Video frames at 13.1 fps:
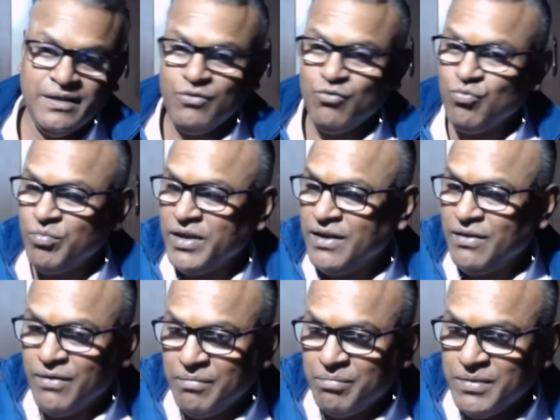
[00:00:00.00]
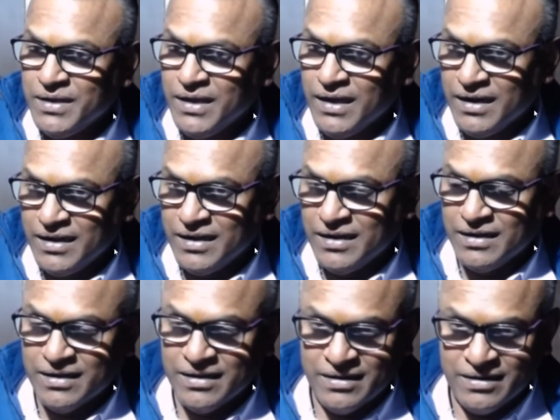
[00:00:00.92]
you may not be earning
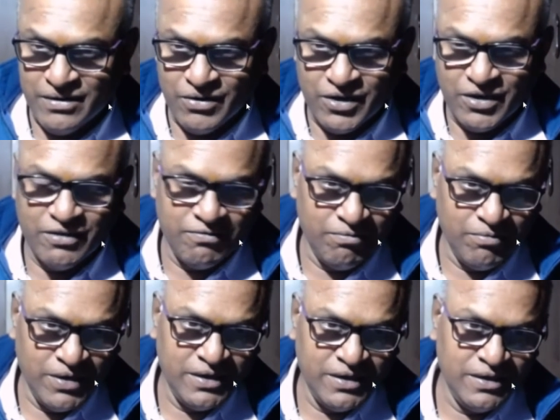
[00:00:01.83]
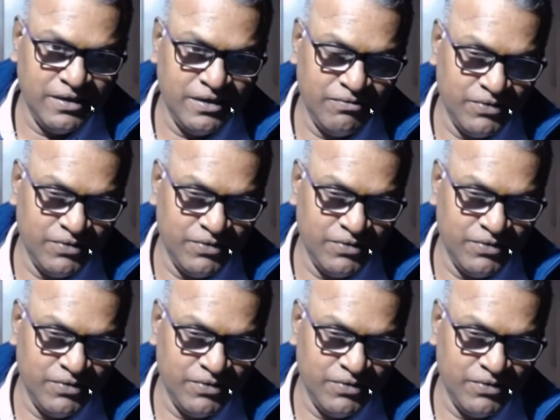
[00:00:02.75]
lot of money in